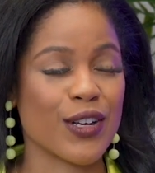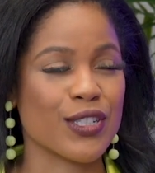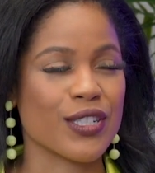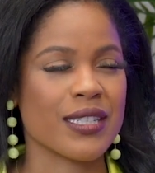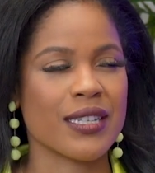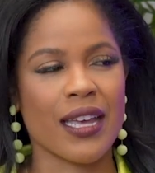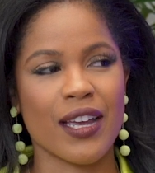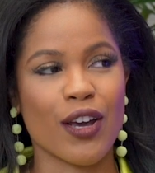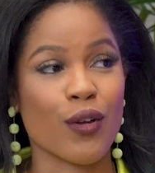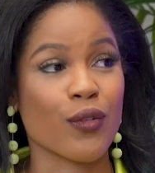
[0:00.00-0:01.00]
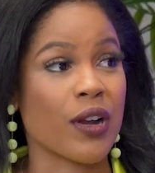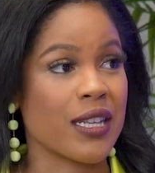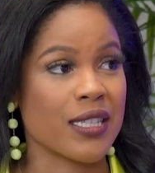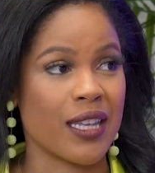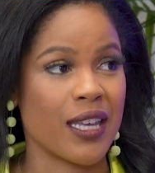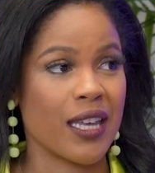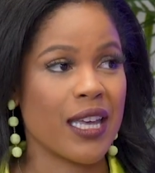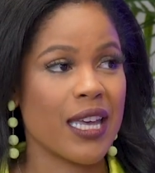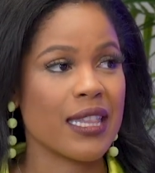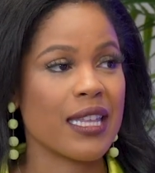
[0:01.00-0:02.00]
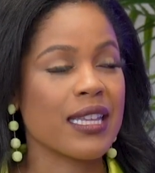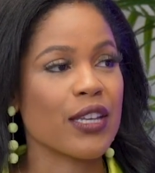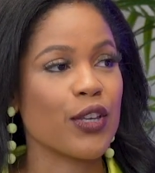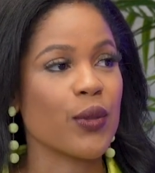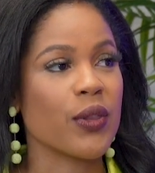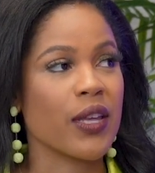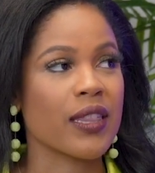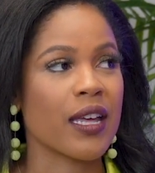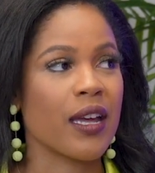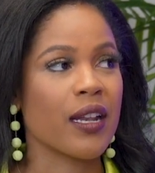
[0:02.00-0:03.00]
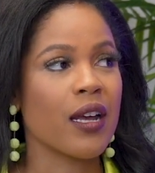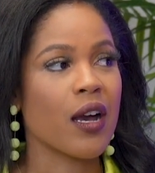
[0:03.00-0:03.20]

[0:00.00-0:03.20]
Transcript: are just like arising. Things that you think that